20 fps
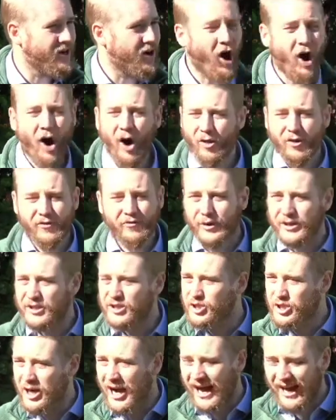all of which
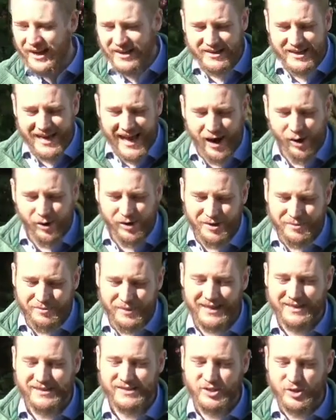John now
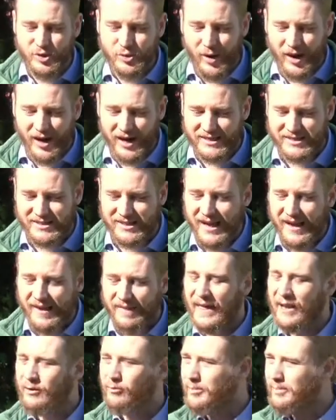commends to us.
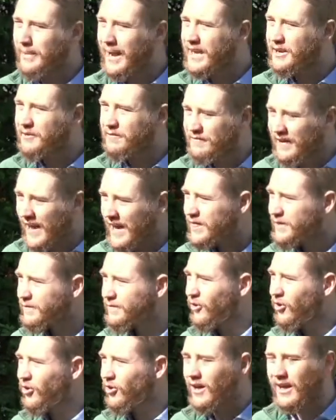They remained
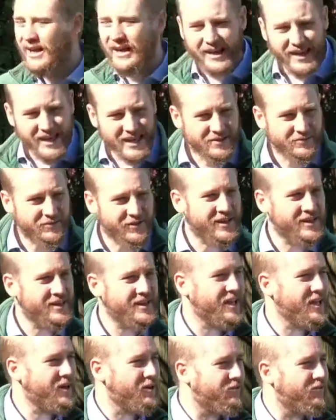faithful even
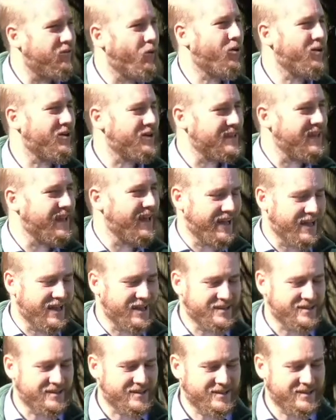in a foreign
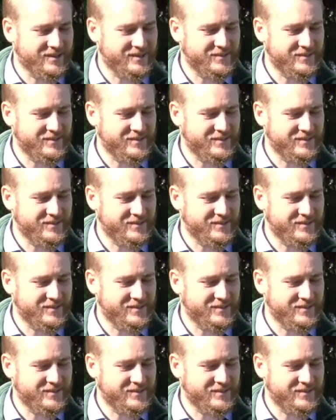land.